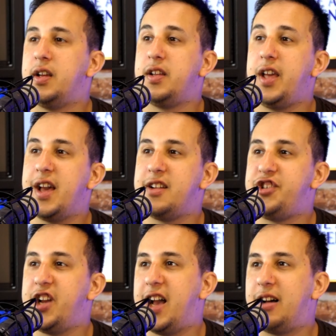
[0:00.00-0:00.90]
Yeah,
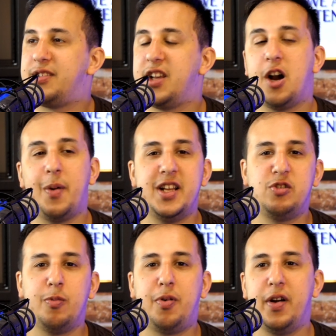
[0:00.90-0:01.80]
shit housing our way to
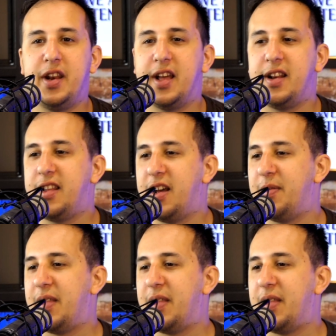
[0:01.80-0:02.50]
a point, and um,